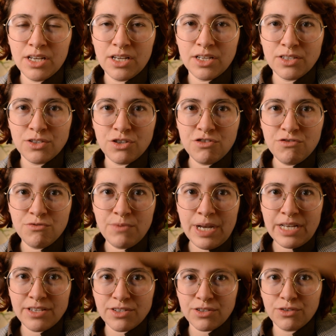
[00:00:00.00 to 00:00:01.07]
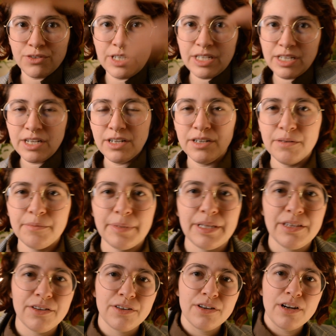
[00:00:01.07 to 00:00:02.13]
two-way screen here, but
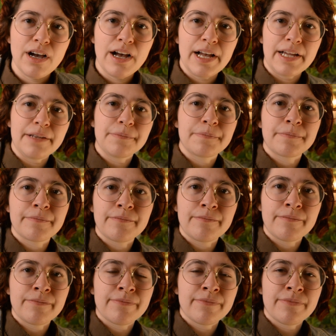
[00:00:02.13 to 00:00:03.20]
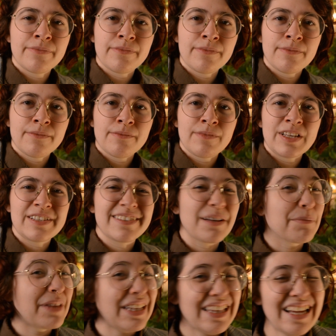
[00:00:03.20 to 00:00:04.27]
they're not
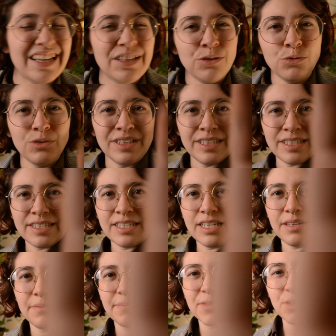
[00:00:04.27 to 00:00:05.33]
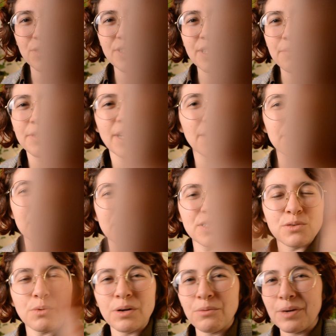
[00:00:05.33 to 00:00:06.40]
something that you can see. So sometimes it's a
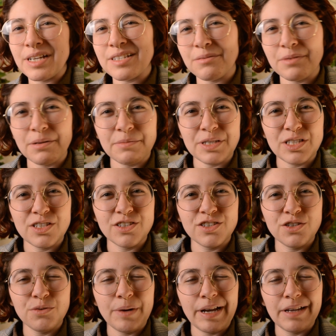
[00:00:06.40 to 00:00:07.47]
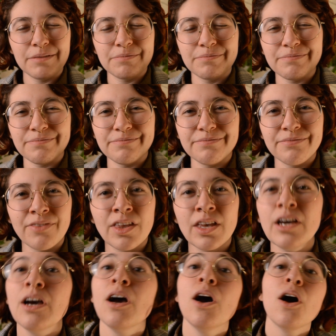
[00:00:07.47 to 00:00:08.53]
one-way, sometimes it's a two-way.
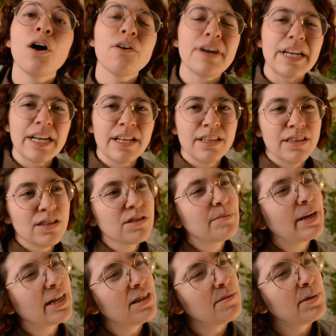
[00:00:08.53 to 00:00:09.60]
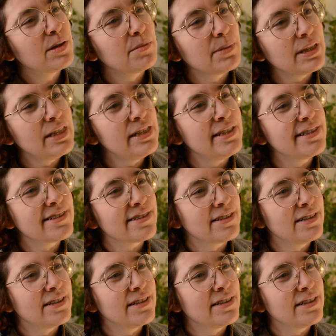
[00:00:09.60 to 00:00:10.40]
Alright, and look back in the mirror, please.